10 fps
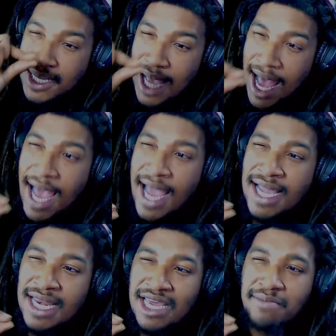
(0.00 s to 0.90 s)

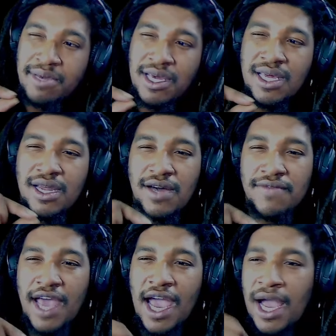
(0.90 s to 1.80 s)
tiny bit of
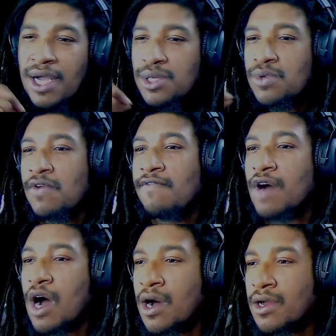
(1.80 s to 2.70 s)
the actual
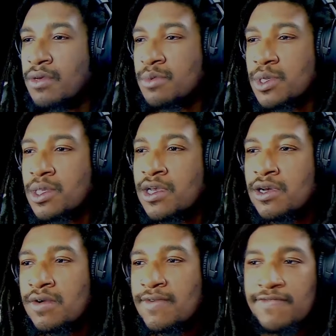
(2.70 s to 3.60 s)
volume
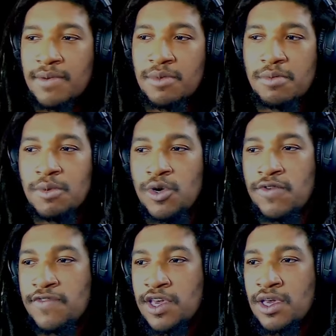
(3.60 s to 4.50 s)
still from the
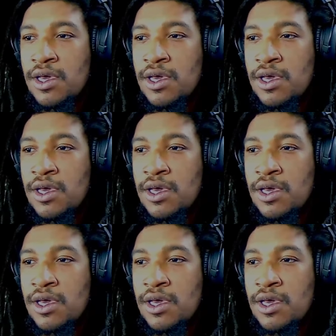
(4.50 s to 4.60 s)
movie.